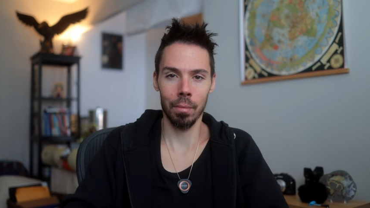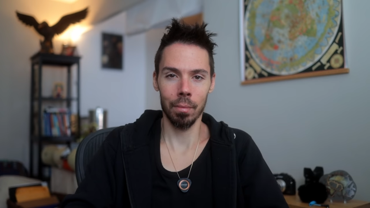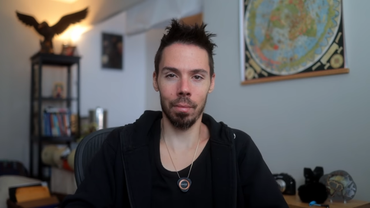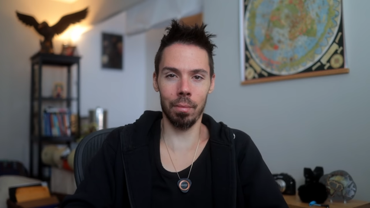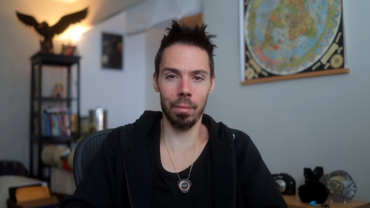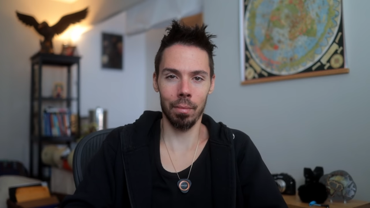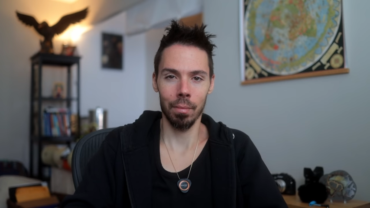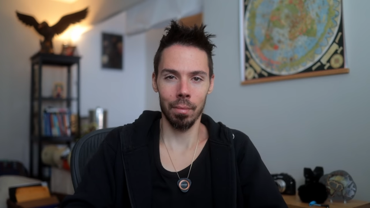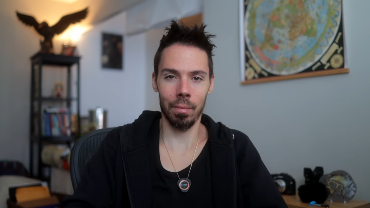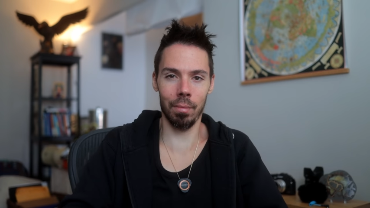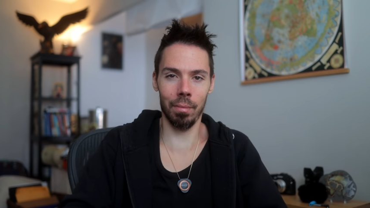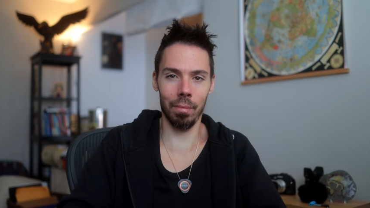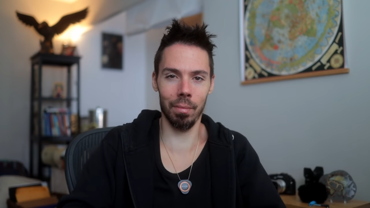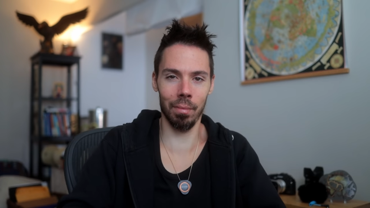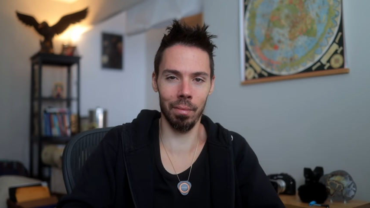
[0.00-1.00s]

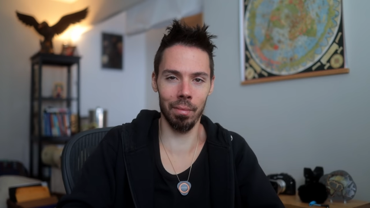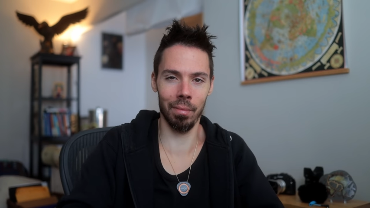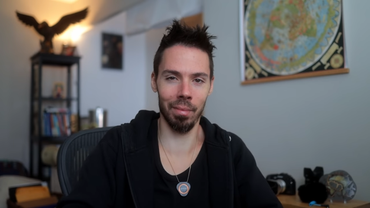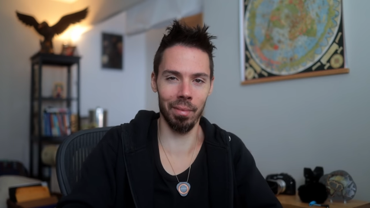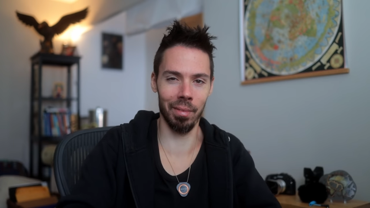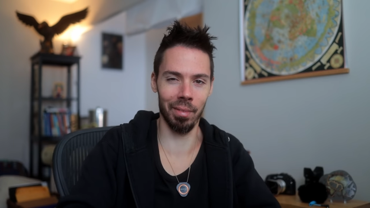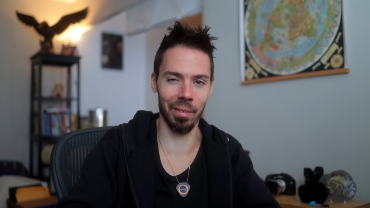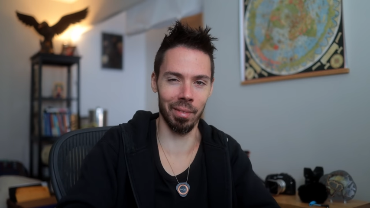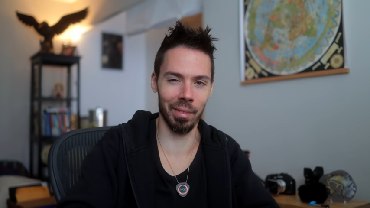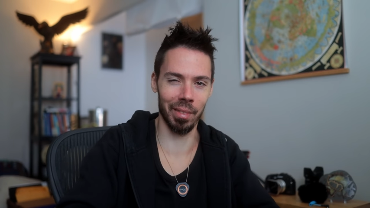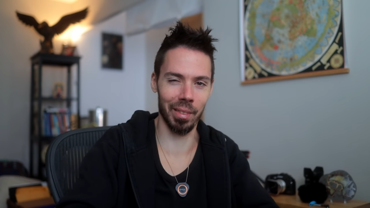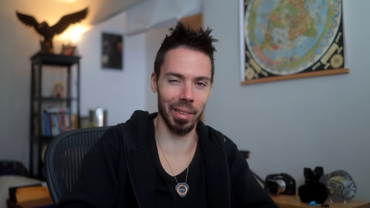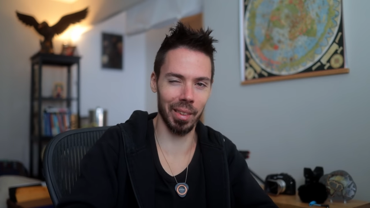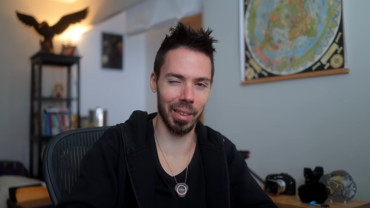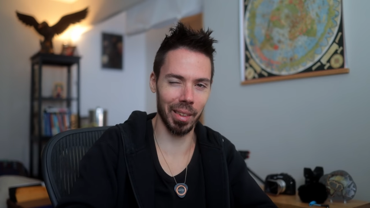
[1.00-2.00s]

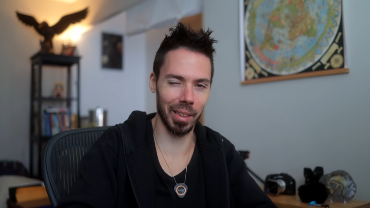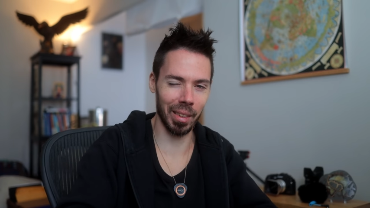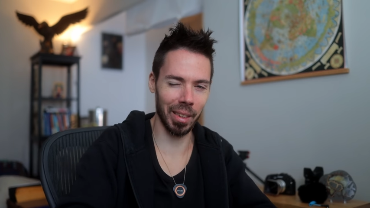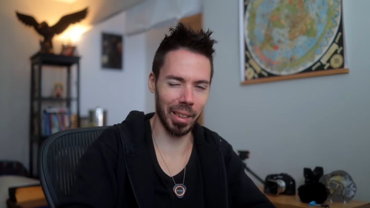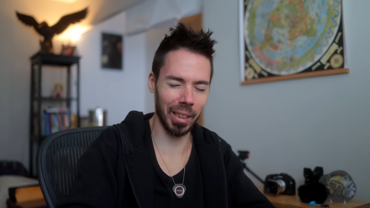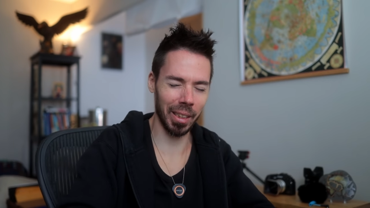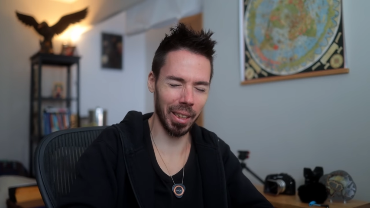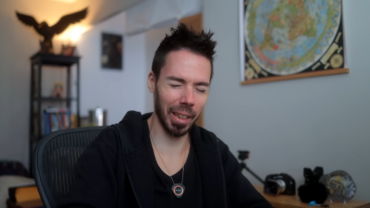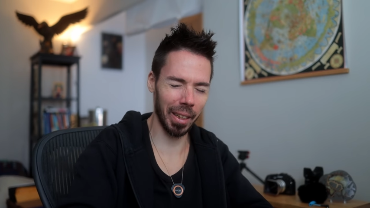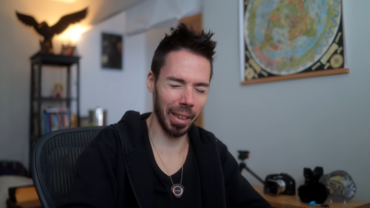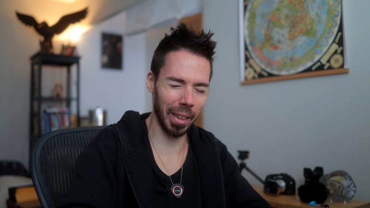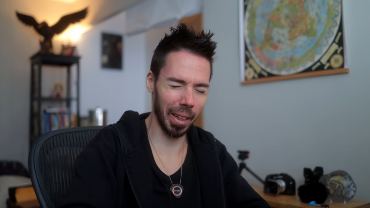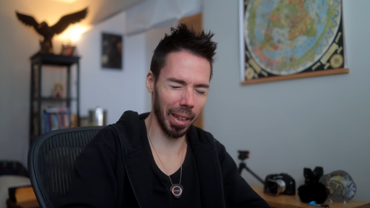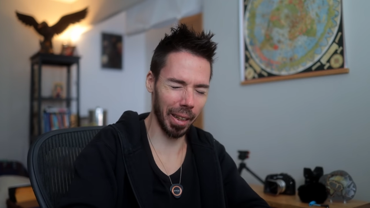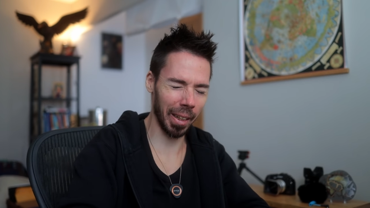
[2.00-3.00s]

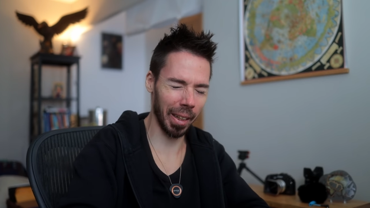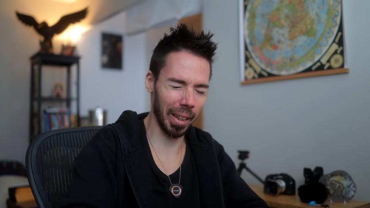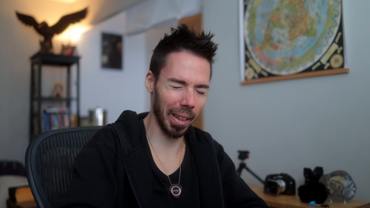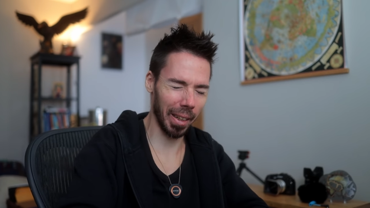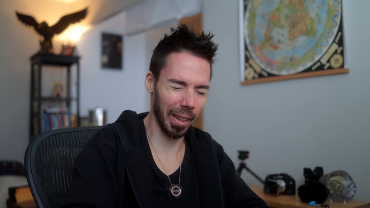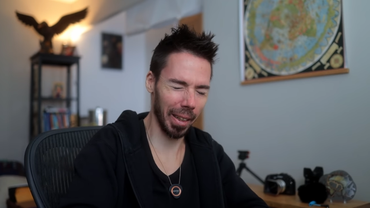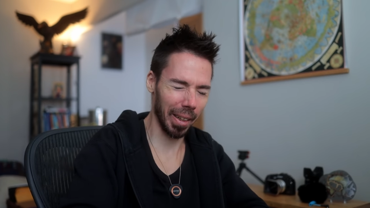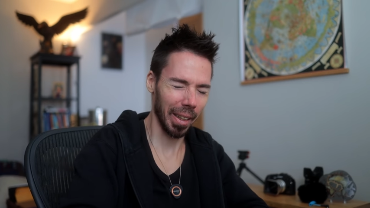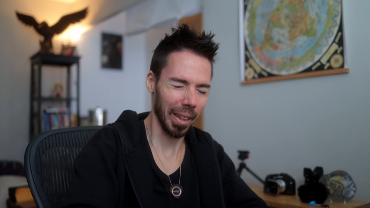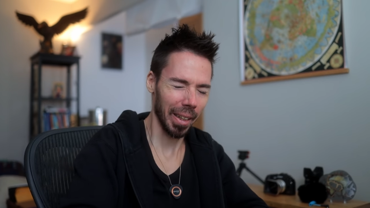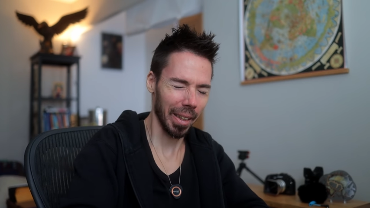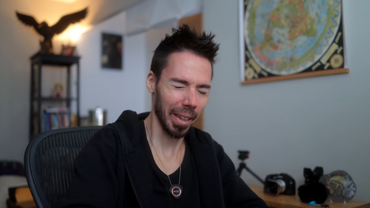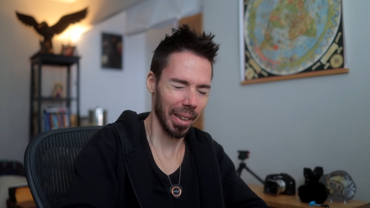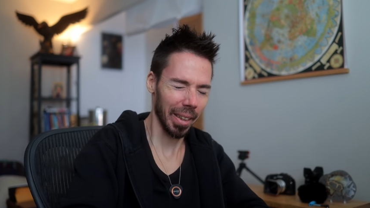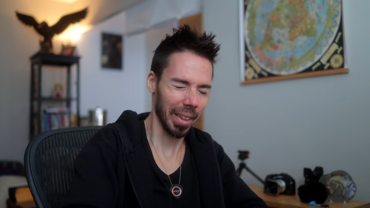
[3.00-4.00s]

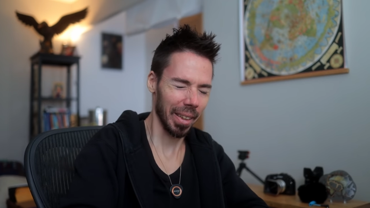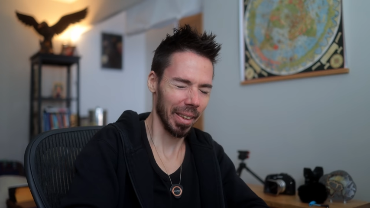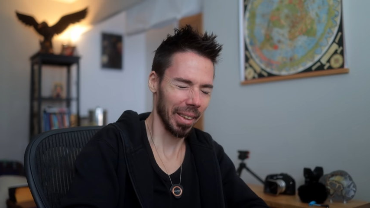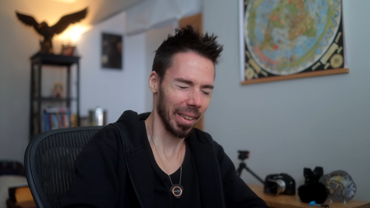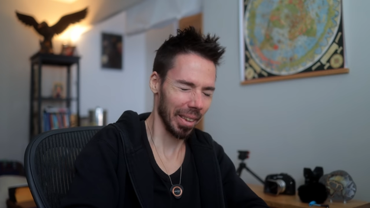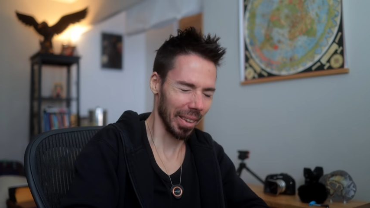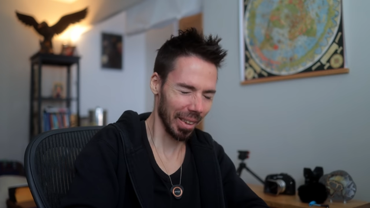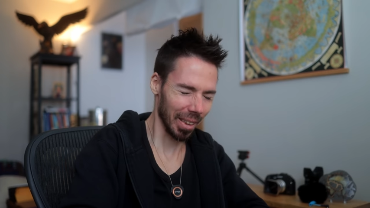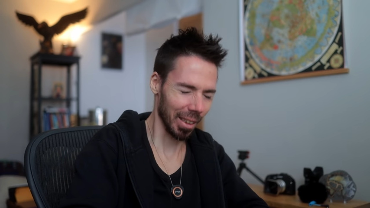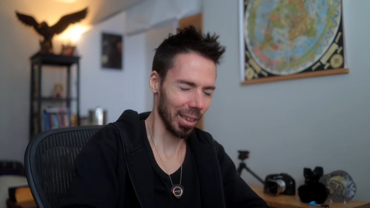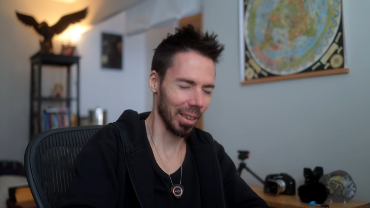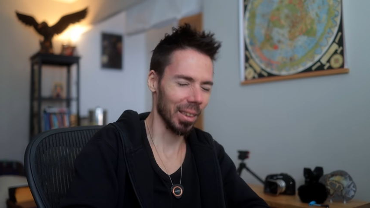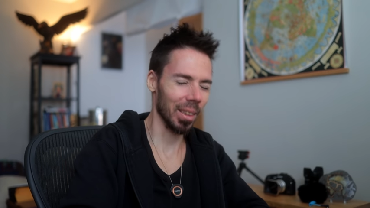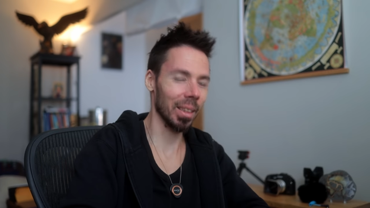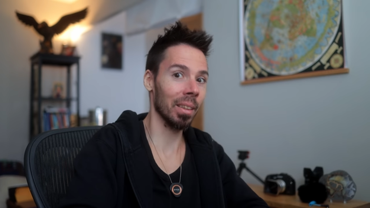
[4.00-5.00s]

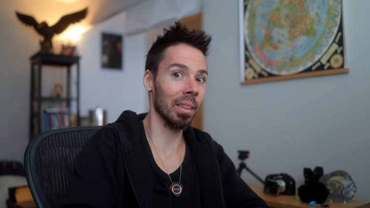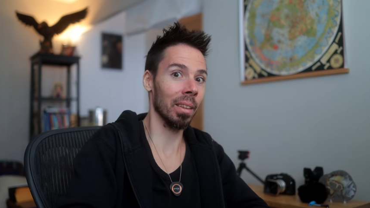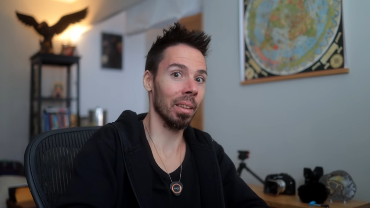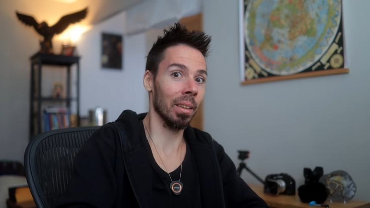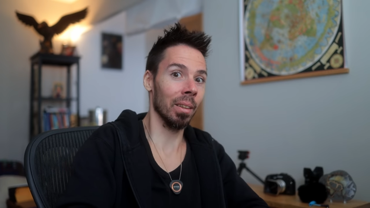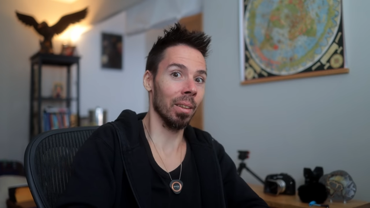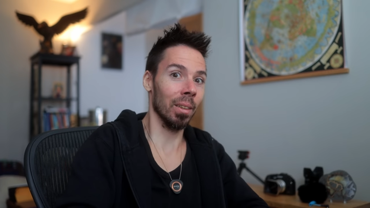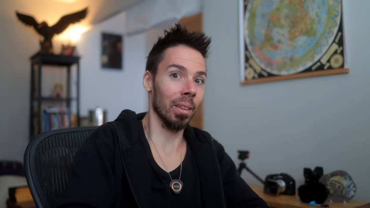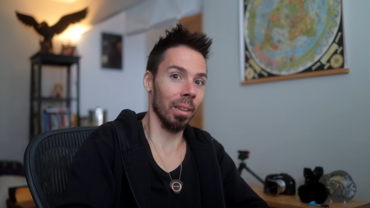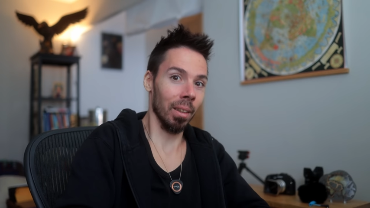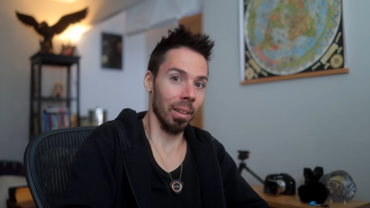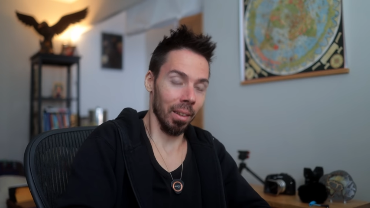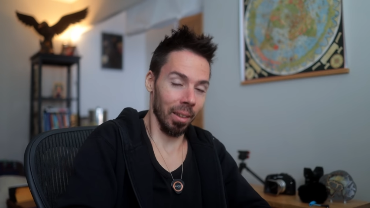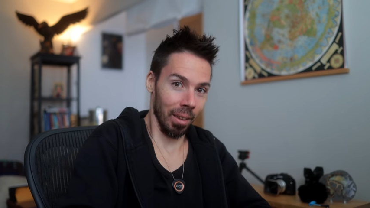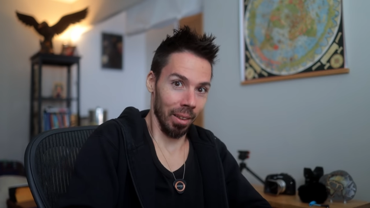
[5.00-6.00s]

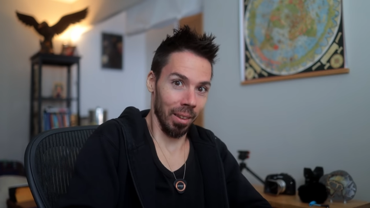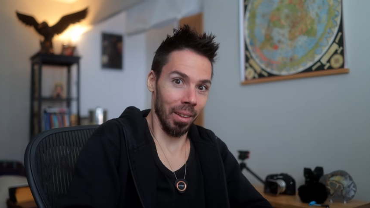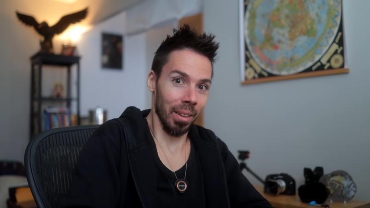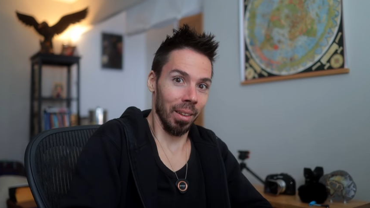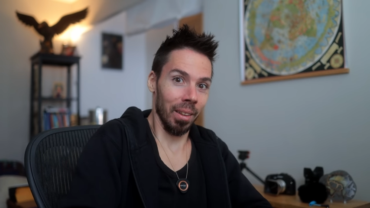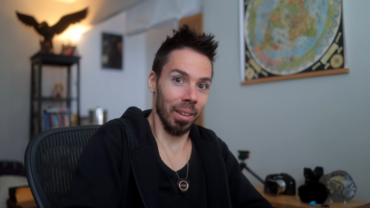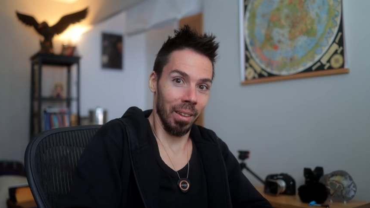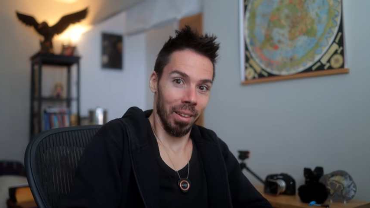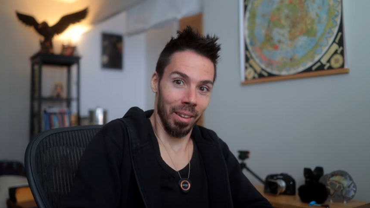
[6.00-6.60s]
Nobody speaks.